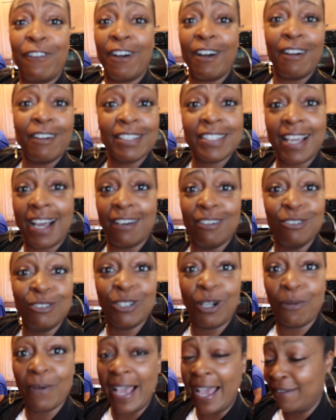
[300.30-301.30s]
for all y'all who
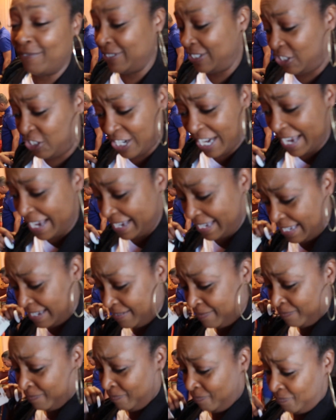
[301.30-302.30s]
don't have a J.
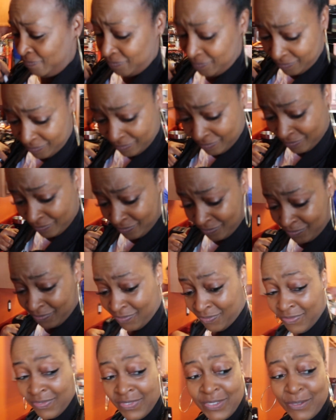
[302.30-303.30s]

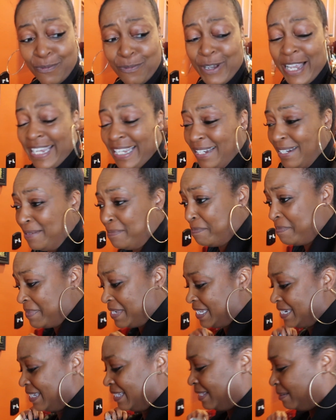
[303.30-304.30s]
Wait a
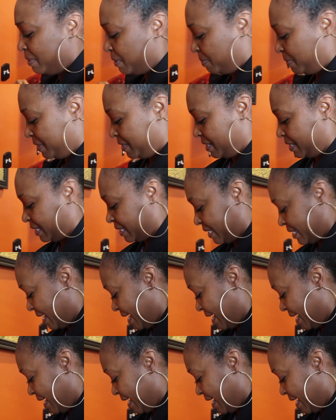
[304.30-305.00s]
minute. Let me put this